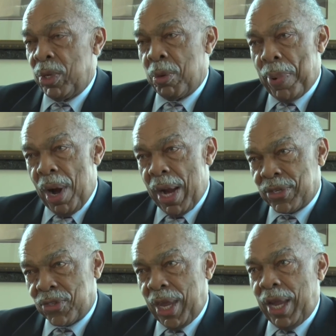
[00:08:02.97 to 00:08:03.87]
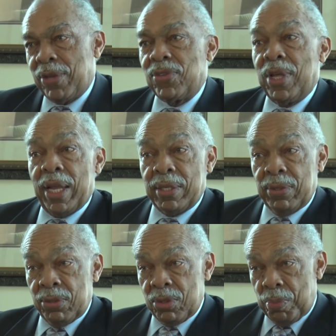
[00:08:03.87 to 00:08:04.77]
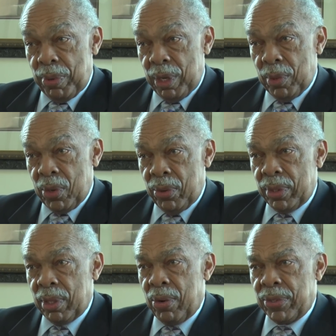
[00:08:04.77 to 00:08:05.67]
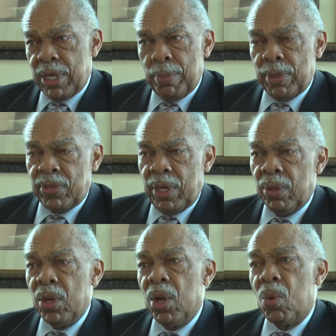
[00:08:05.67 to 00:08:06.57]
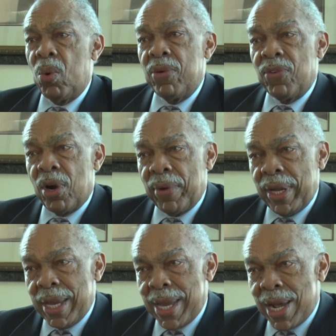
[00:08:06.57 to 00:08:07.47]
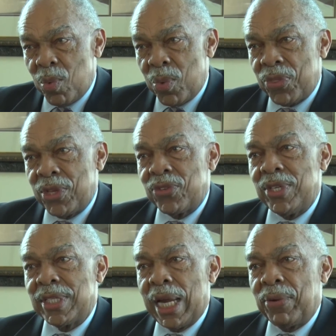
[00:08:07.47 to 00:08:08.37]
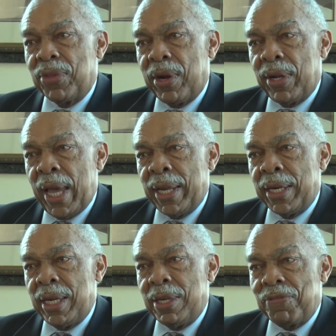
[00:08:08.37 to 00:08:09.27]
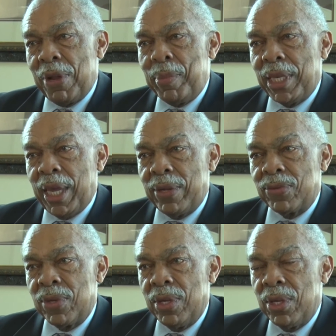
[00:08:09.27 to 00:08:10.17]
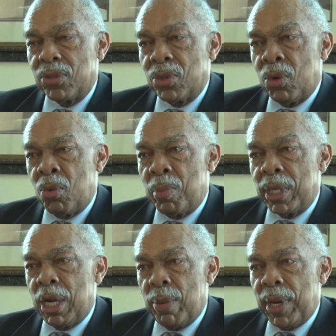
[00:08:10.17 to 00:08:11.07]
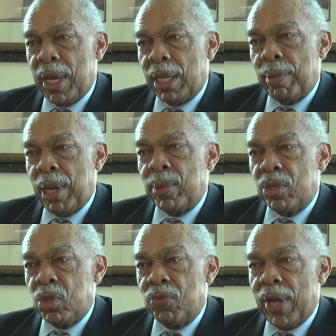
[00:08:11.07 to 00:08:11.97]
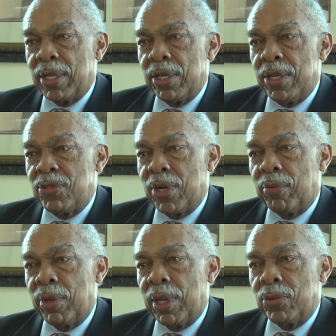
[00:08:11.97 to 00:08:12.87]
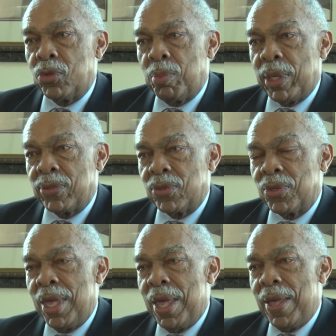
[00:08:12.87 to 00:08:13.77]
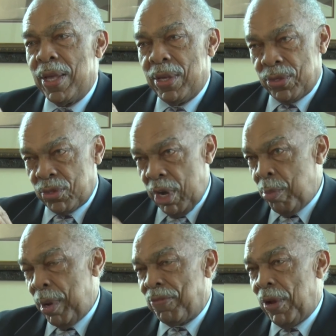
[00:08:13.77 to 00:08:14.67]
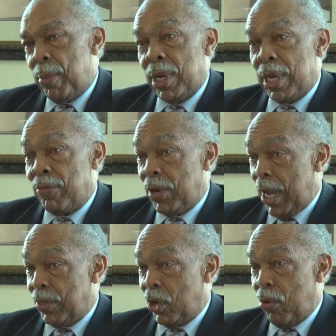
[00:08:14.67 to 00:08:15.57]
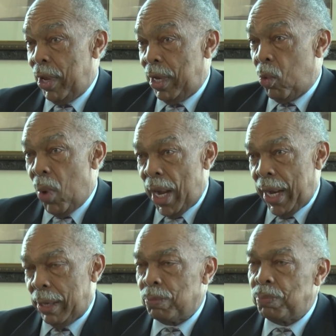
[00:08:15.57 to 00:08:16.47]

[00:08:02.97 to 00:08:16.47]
When the Parks case got to the Supreme Court, the court simply said, we've already dealt with this in South Carolina in the Fleming case. So Montgomery, Alabama, you've got to desegregate your buses. Sarah Mae Fleming never got the credit. Why?